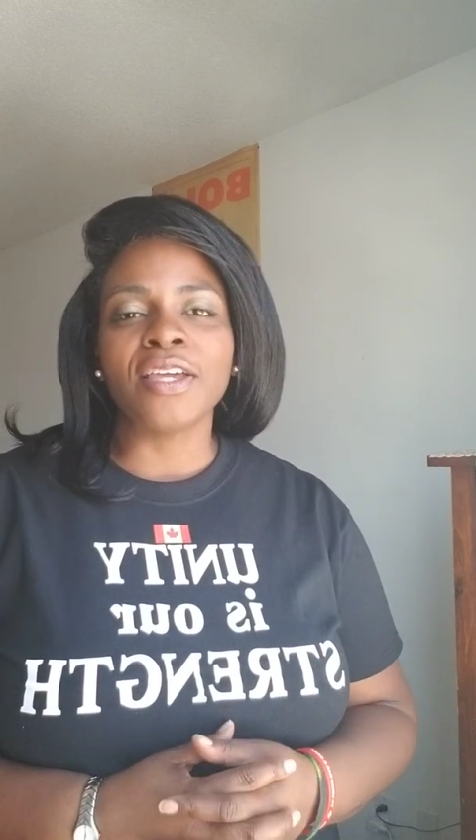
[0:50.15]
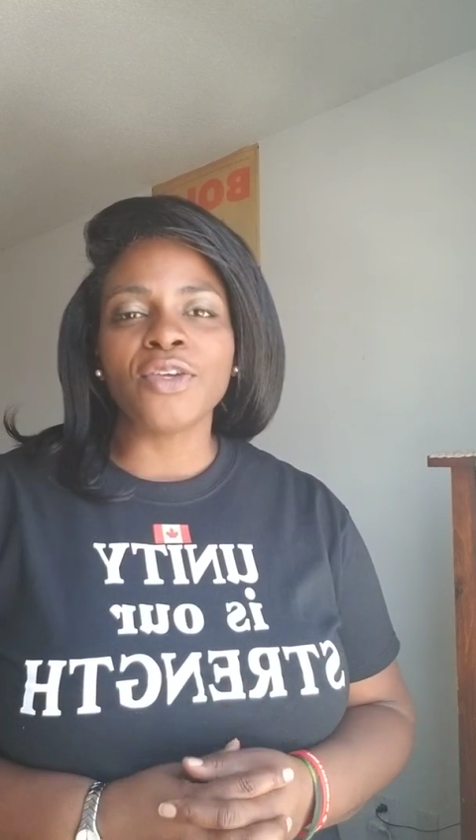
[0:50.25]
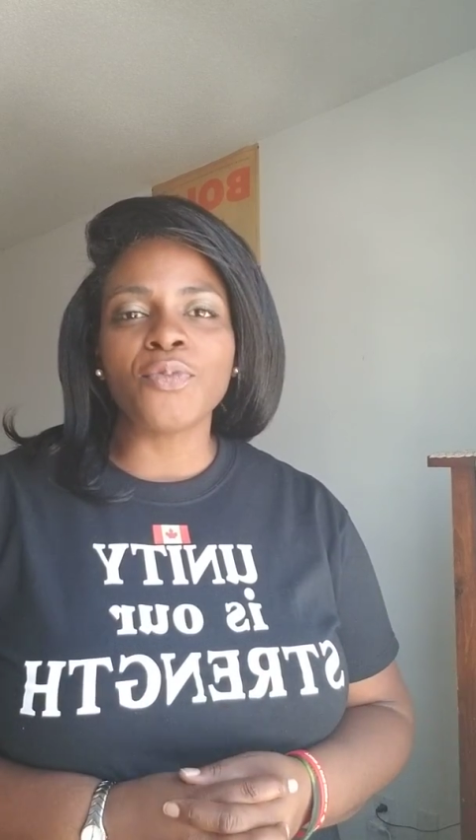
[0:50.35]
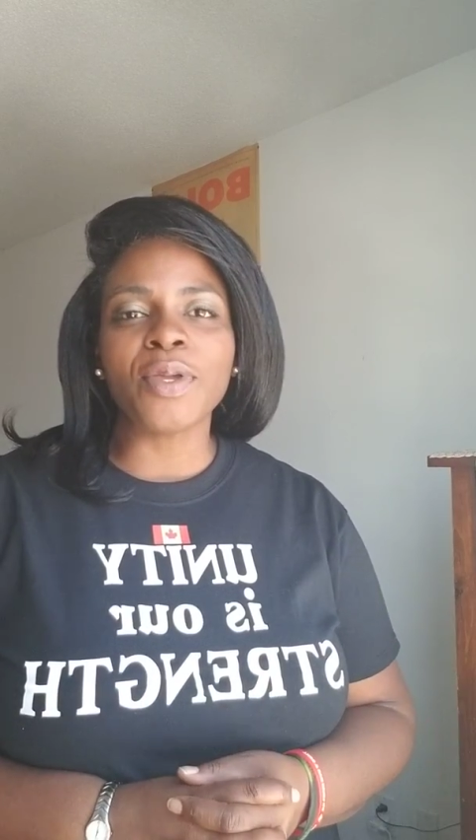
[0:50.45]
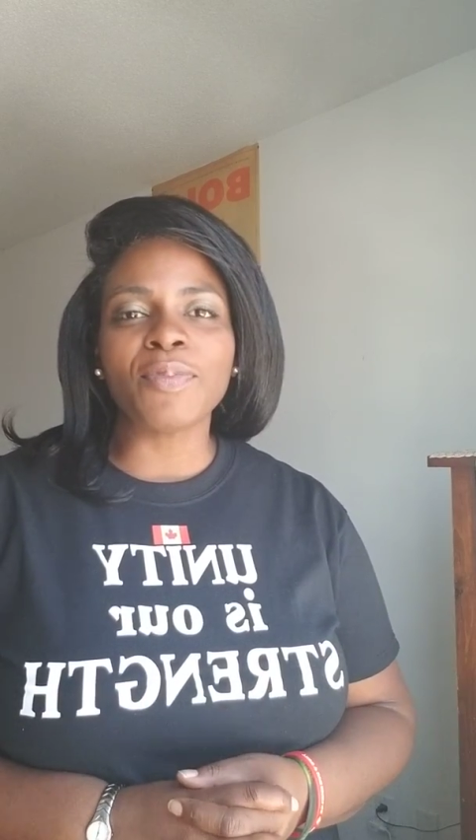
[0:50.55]

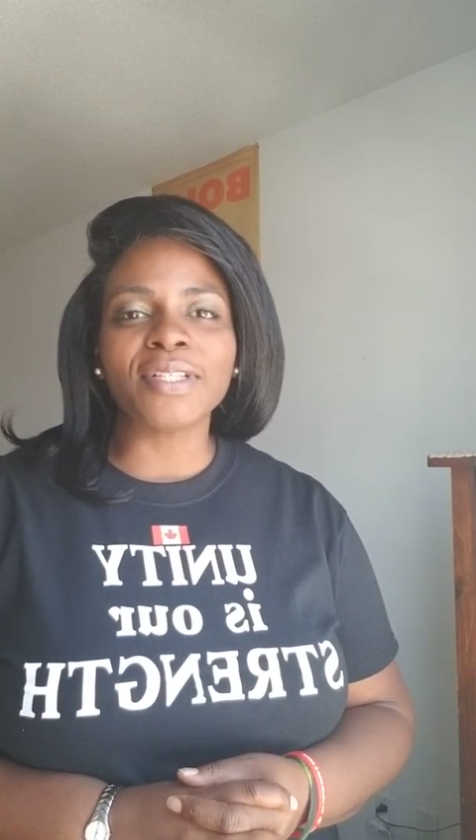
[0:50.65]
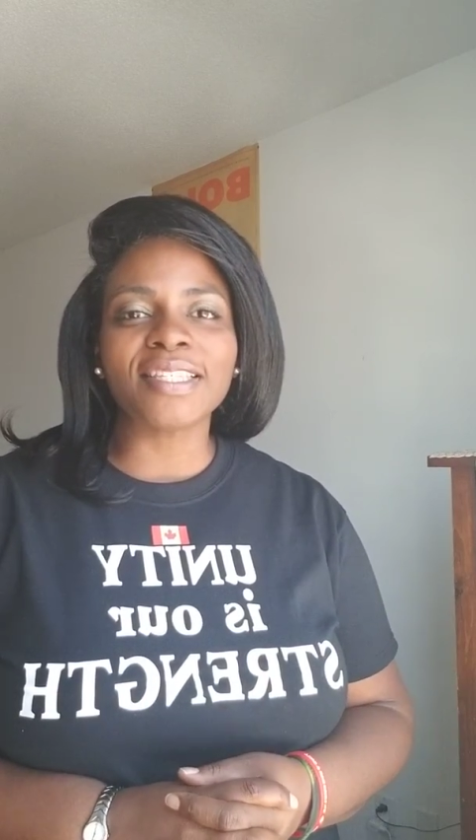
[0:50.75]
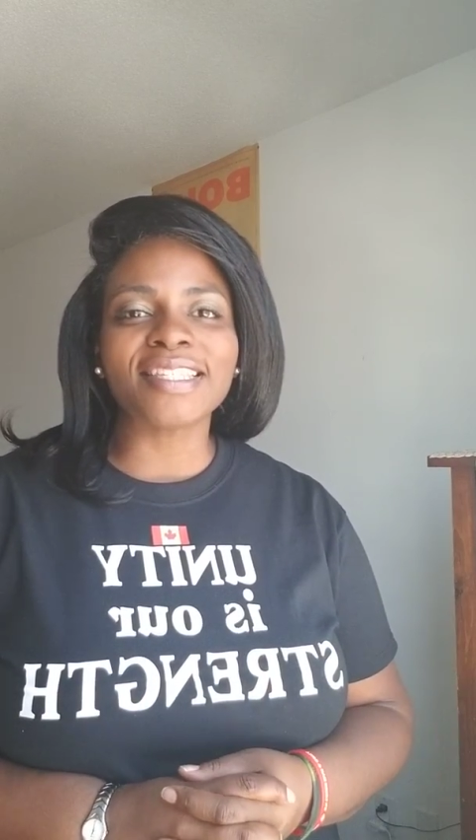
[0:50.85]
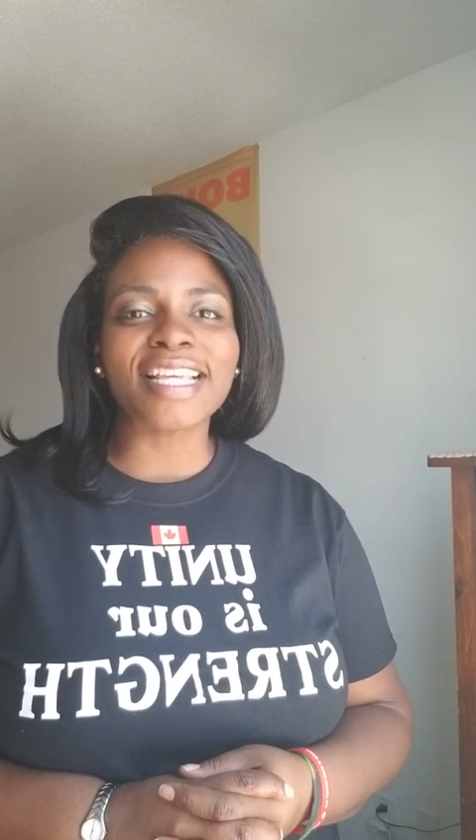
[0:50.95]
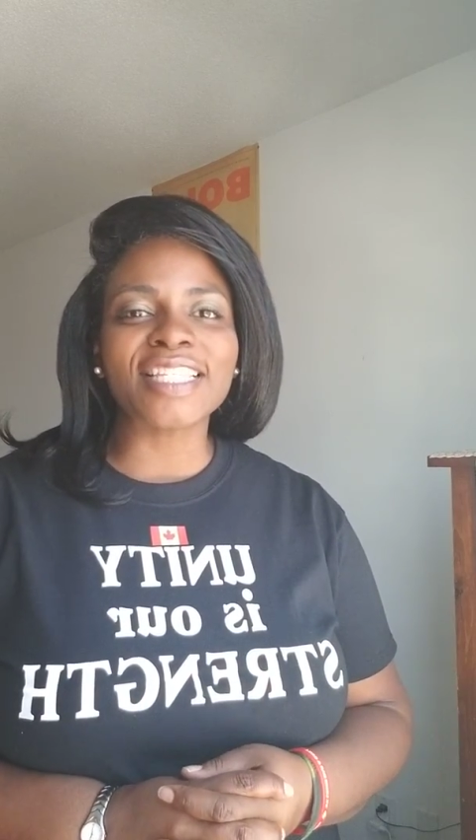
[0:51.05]
You people is
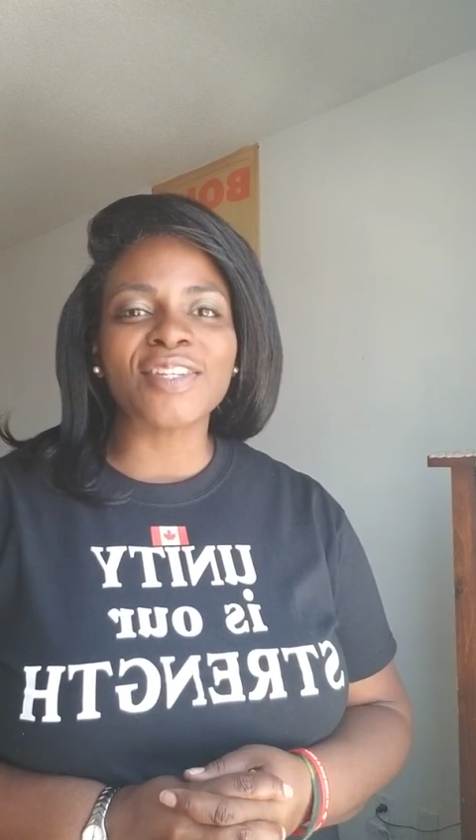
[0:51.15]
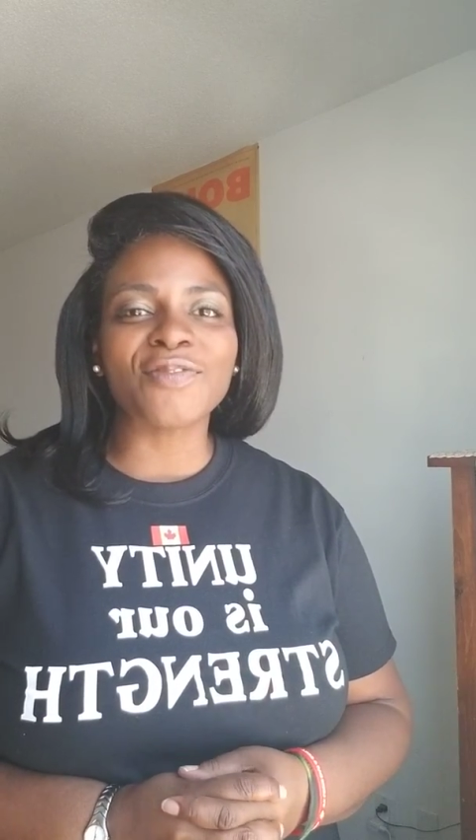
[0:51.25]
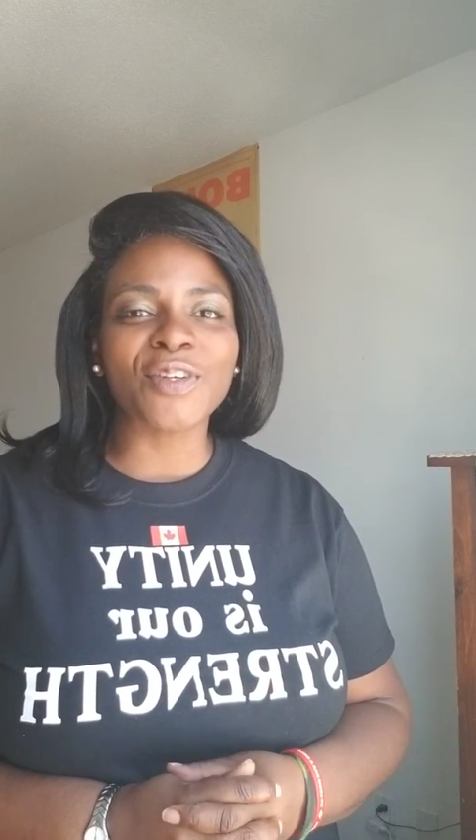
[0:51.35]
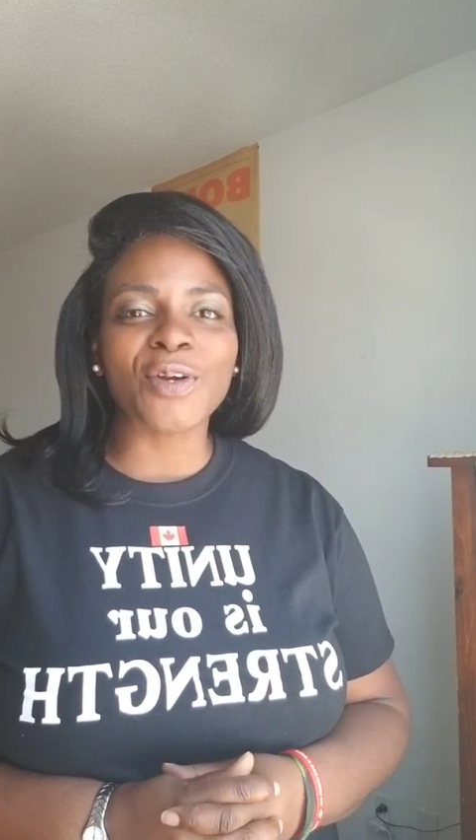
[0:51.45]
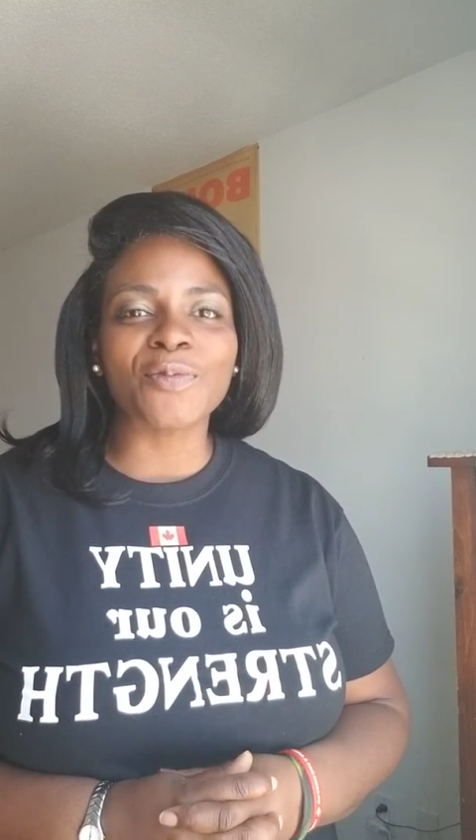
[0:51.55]
a
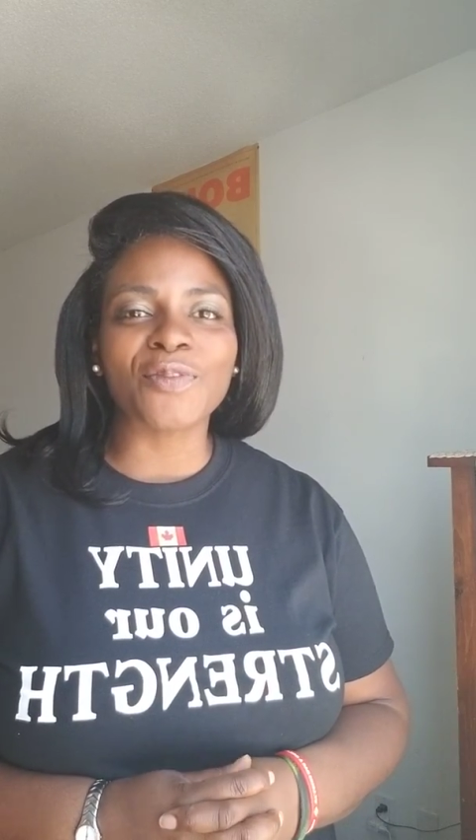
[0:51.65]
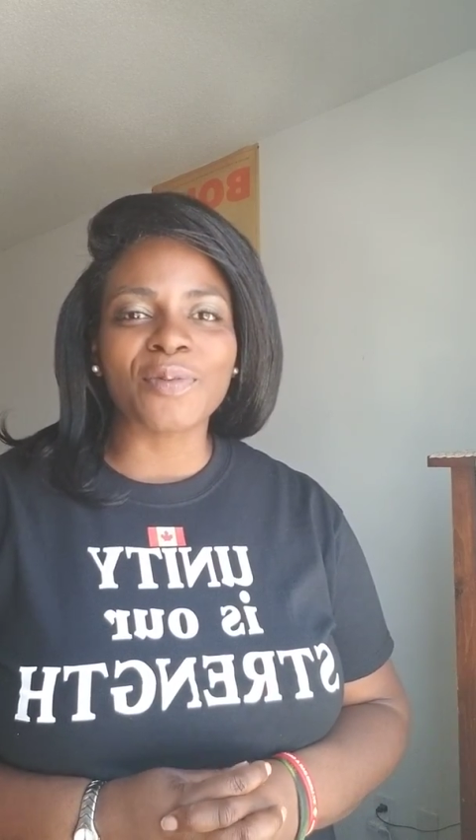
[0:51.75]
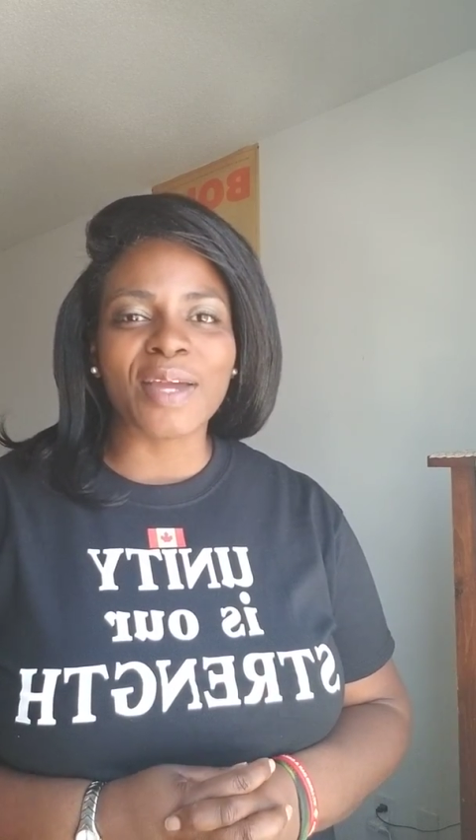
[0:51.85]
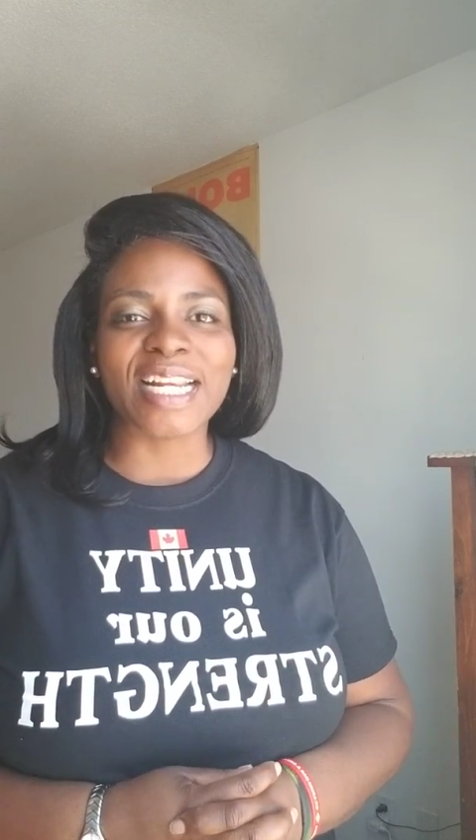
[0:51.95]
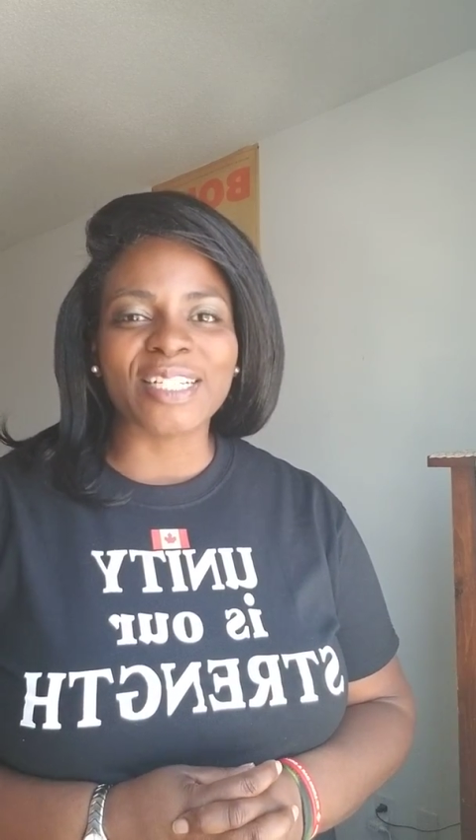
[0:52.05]
sensitive term
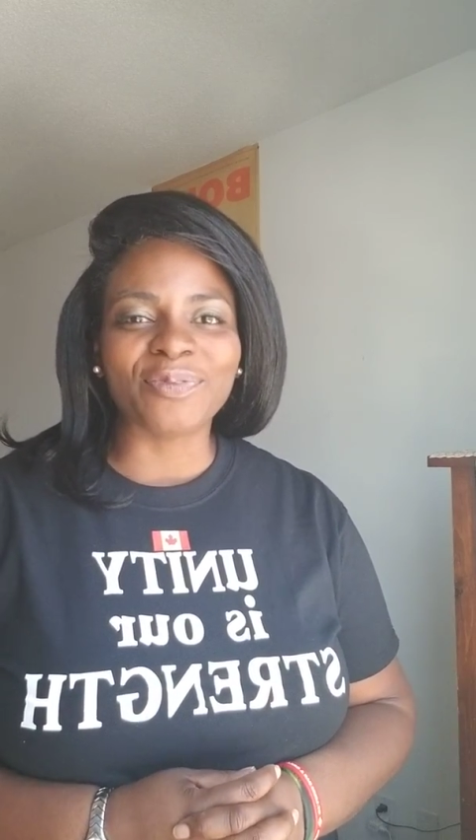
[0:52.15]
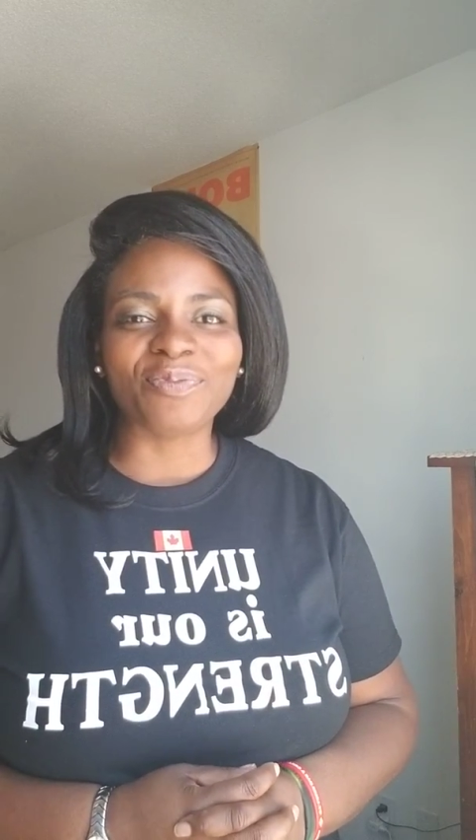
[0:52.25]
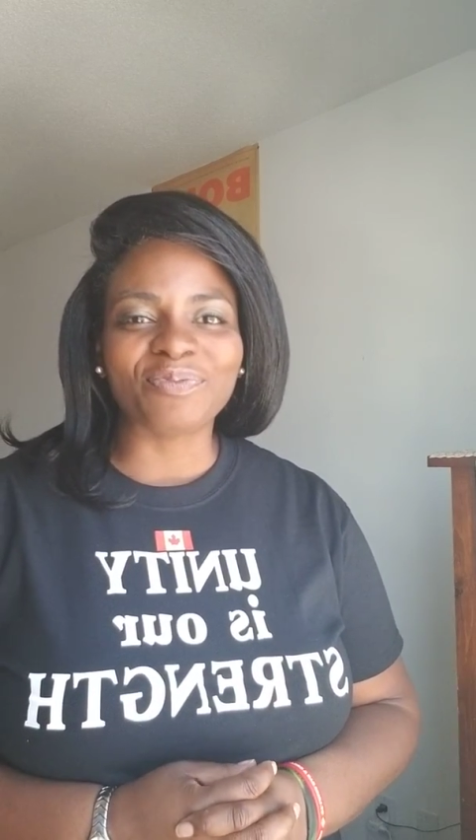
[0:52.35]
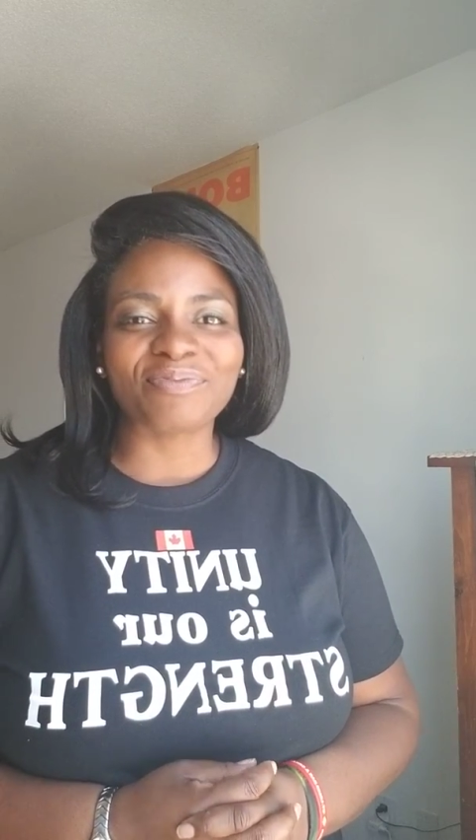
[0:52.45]
for many.